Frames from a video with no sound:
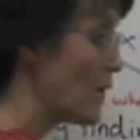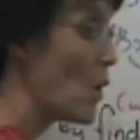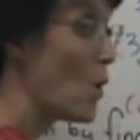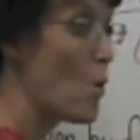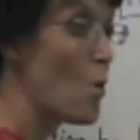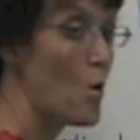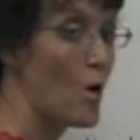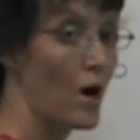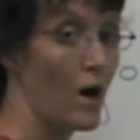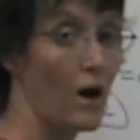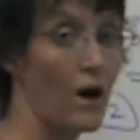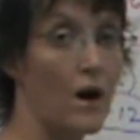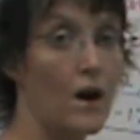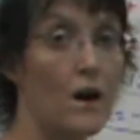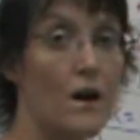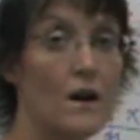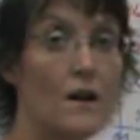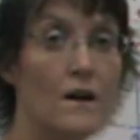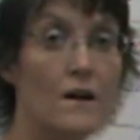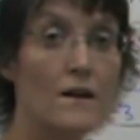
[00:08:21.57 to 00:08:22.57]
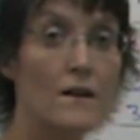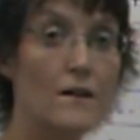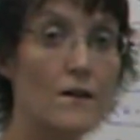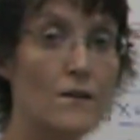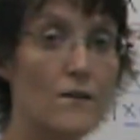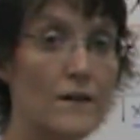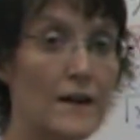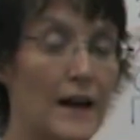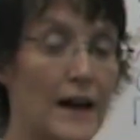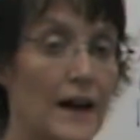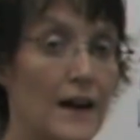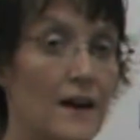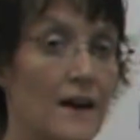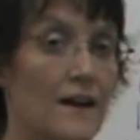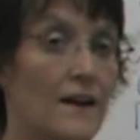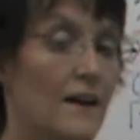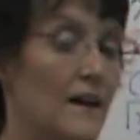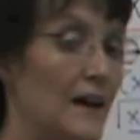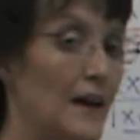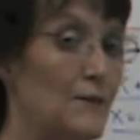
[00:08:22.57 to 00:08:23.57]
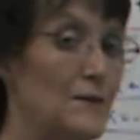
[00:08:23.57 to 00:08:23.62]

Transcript: 4. Okay?